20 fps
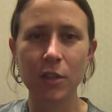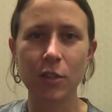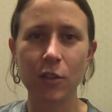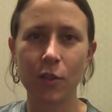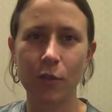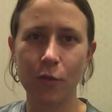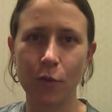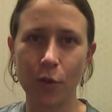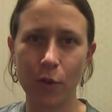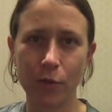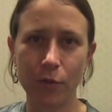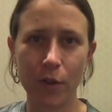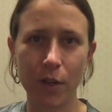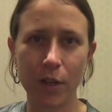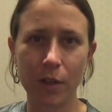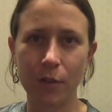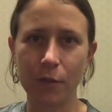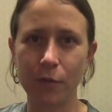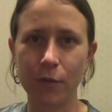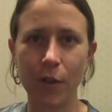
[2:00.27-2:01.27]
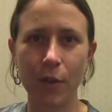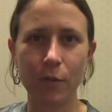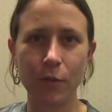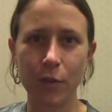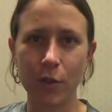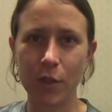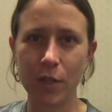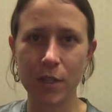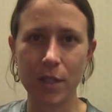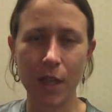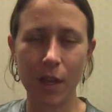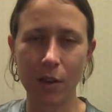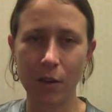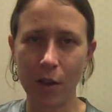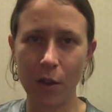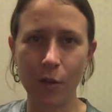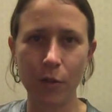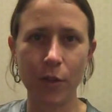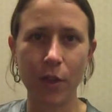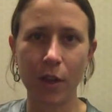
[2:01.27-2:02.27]
to the forefront of, of the entire
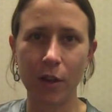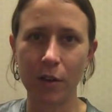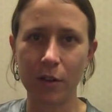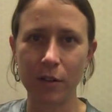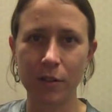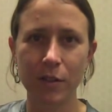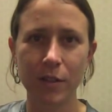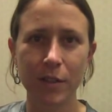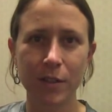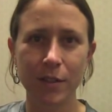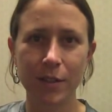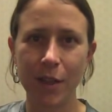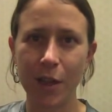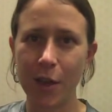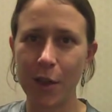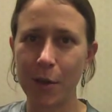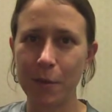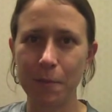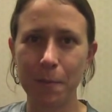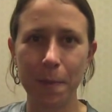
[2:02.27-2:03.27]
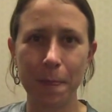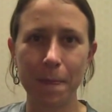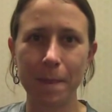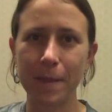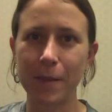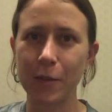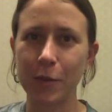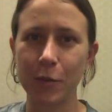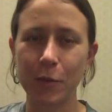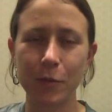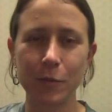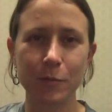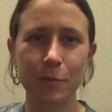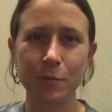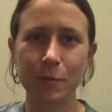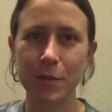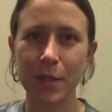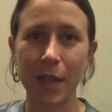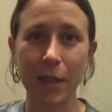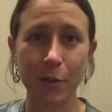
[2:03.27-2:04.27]
healthcare, um, you know,
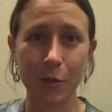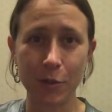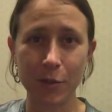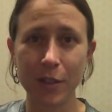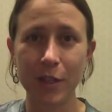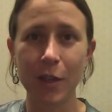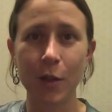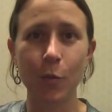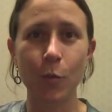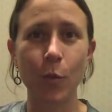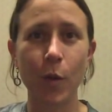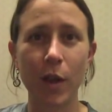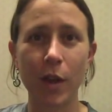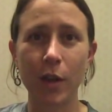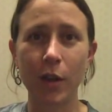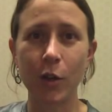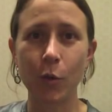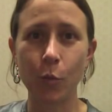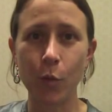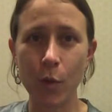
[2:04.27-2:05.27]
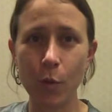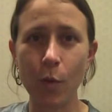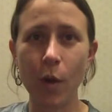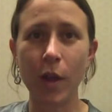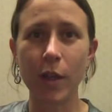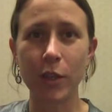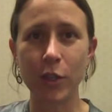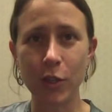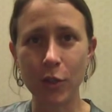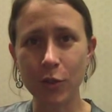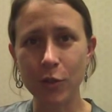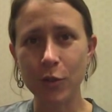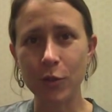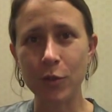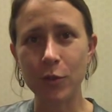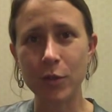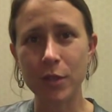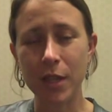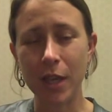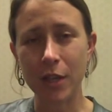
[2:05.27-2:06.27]
cycle, where we want you
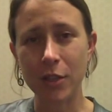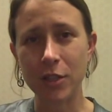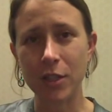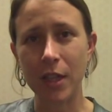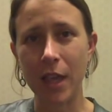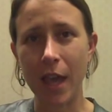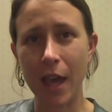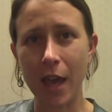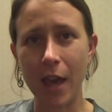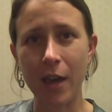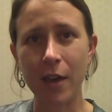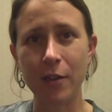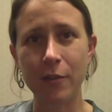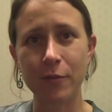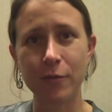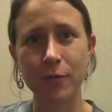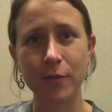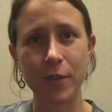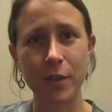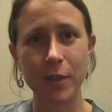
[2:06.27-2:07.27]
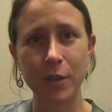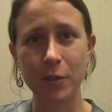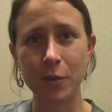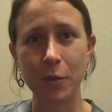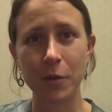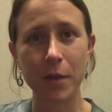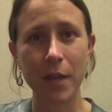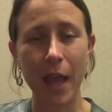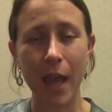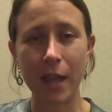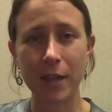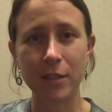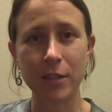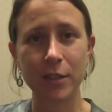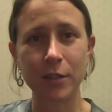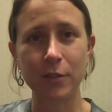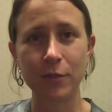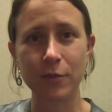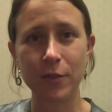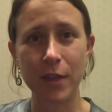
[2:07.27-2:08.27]
to actually have, you know, an
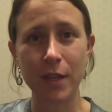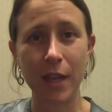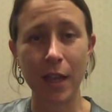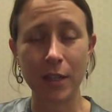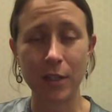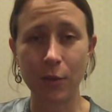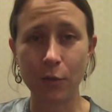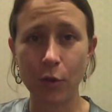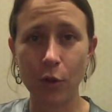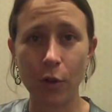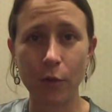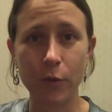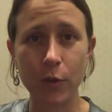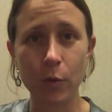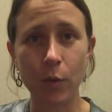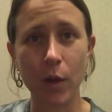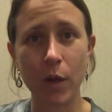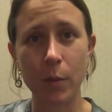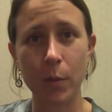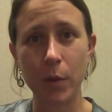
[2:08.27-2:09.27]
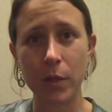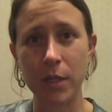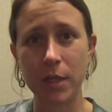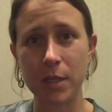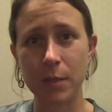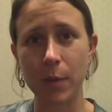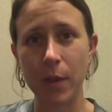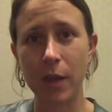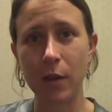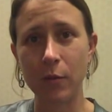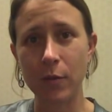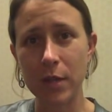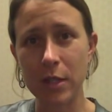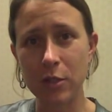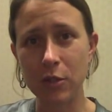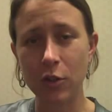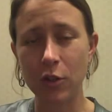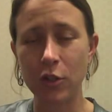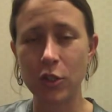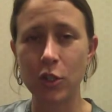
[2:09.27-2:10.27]
active, an active role. If you want to participate in
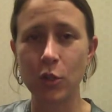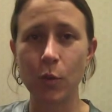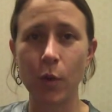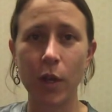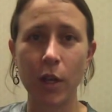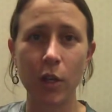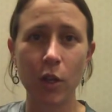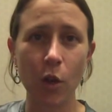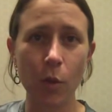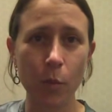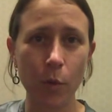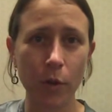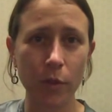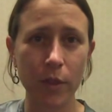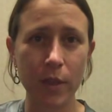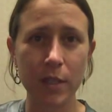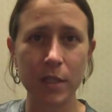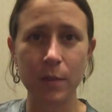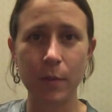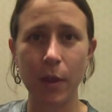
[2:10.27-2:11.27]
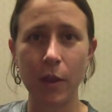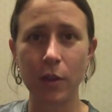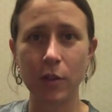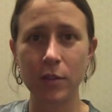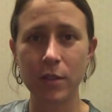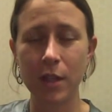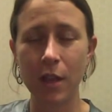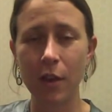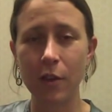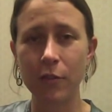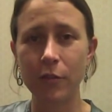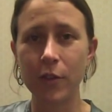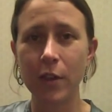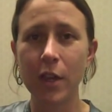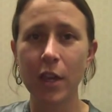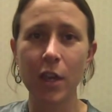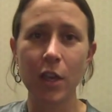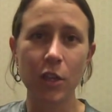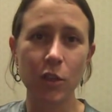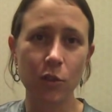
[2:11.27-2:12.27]
research, you want to know more things about yourself,
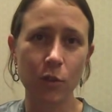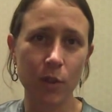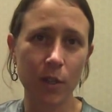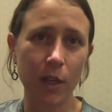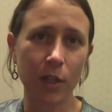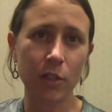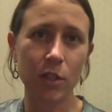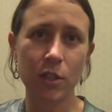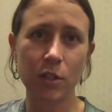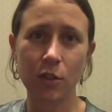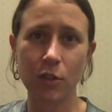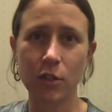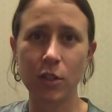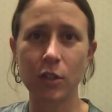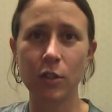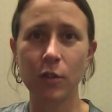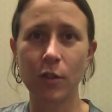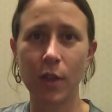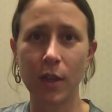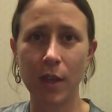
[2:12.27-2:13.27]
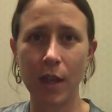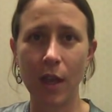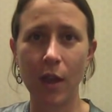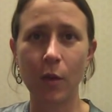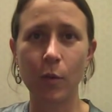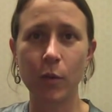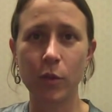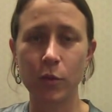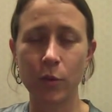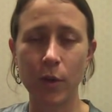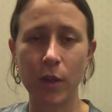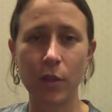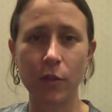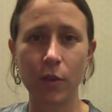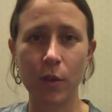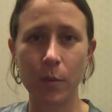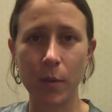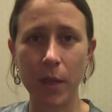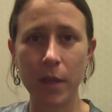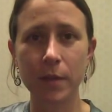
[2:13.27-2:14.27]
you can actually start to do that now with
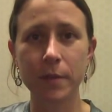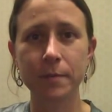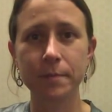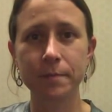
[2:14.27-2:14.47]
twenty-three and me.